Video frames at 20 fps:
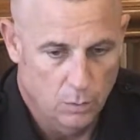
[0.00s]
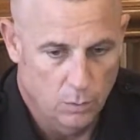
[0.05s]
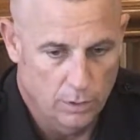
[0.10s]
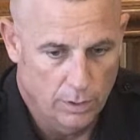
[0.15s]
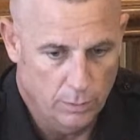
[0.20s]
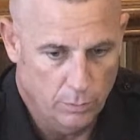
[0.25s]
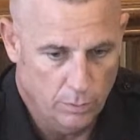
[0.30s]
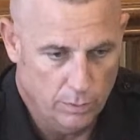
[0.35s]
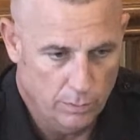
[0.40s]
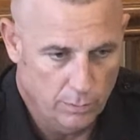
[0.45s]

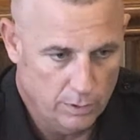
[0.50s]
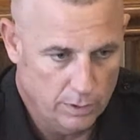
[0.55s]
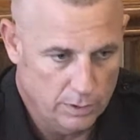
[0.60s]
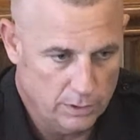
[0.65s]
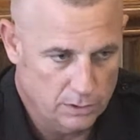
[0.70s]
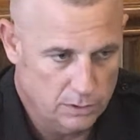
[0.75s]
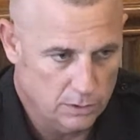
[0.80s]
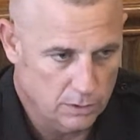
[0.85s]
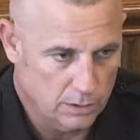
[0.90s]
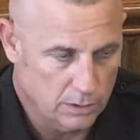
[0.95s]
we, we
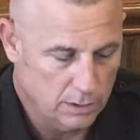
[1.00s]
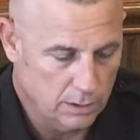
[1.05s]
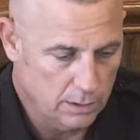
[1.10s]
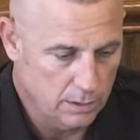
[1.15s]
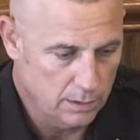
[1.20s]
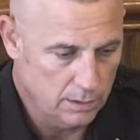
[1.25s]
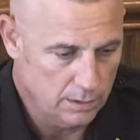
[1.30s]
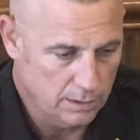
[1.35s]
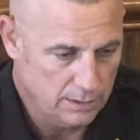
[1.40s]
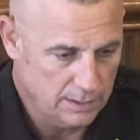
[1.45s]
really took
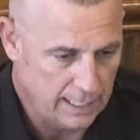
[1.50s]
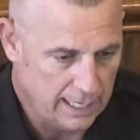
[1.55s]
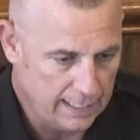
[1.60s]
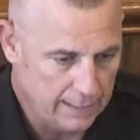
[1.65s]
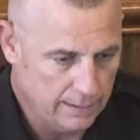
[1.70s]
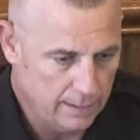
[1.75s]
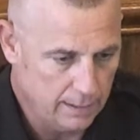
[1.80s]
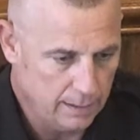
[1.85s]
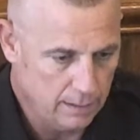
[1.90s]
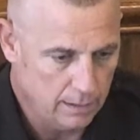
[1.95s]
the, the
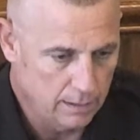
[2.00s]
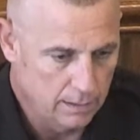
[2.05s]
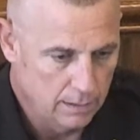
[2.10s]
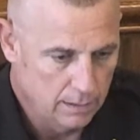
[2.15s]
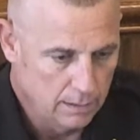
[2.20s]
tack that